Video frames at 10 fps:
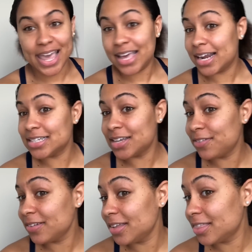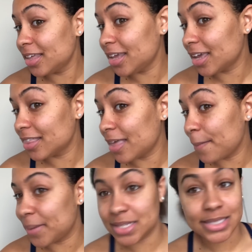And I definitely think
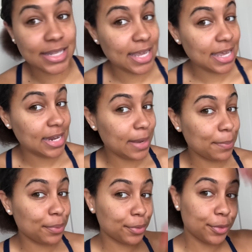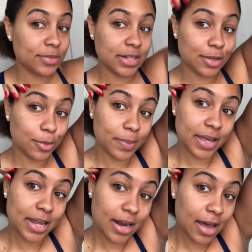that my skin improved a little
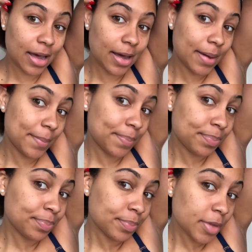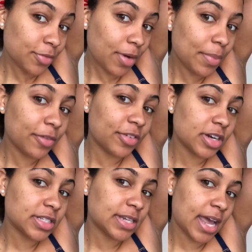bit from the
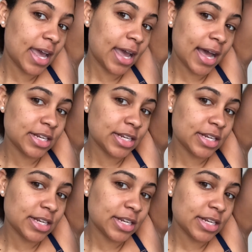first day.